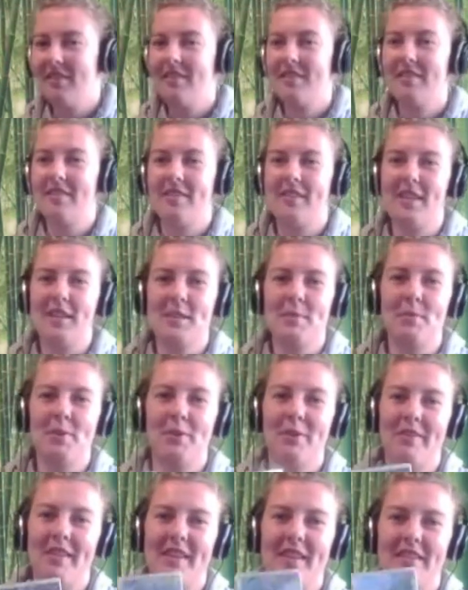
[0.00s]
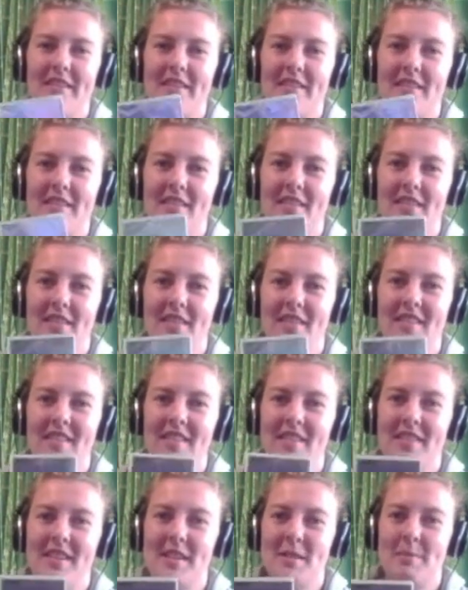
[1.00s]
These movies,
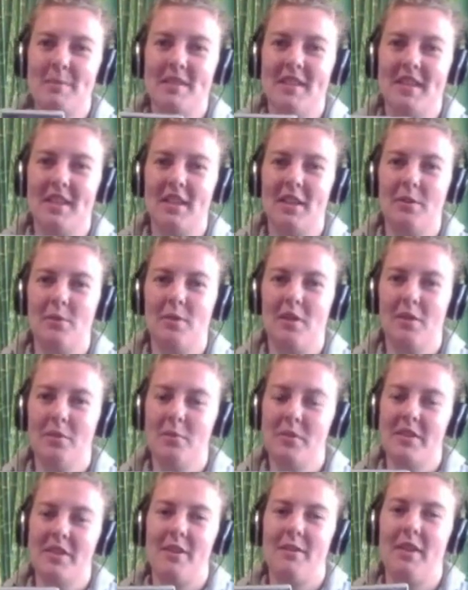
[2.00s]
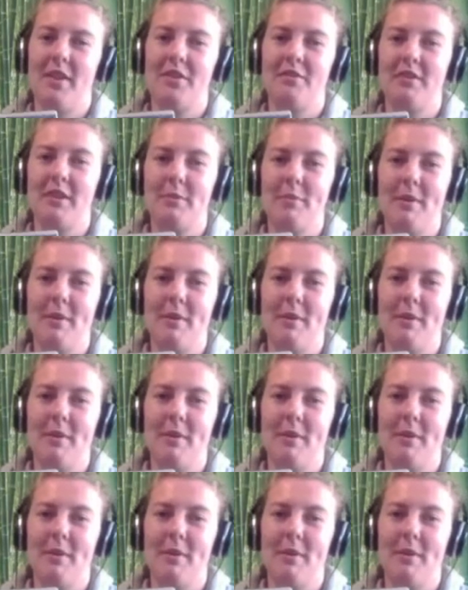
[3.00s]
this particular one was only £3.